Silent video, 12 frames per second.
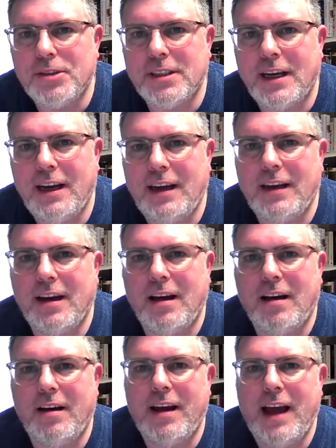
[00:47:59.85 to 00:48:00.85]
saying
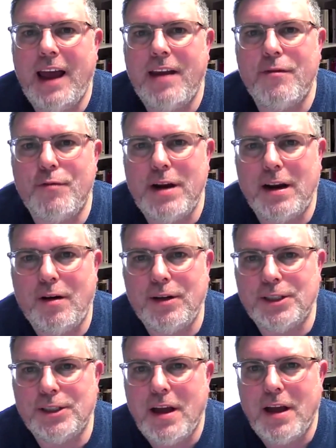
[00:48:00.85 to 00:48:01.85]
I hadn't
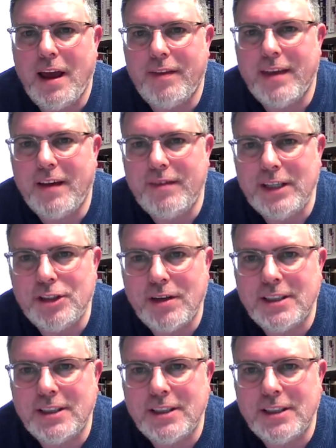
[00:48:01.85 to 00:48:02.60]
realised that the